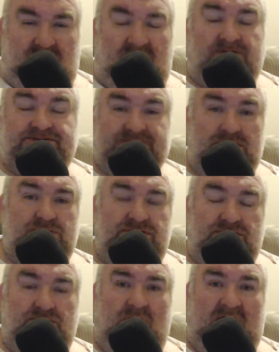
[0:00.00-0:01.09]
faux
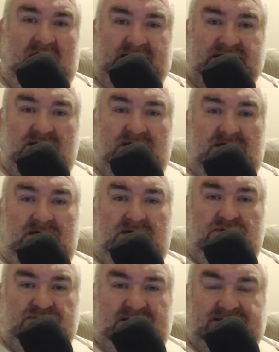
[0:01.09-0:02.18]
UI
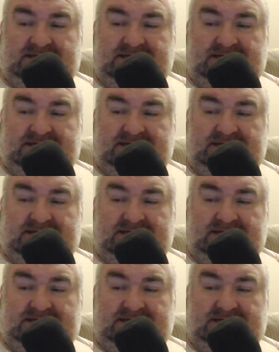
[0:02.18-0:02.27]
that's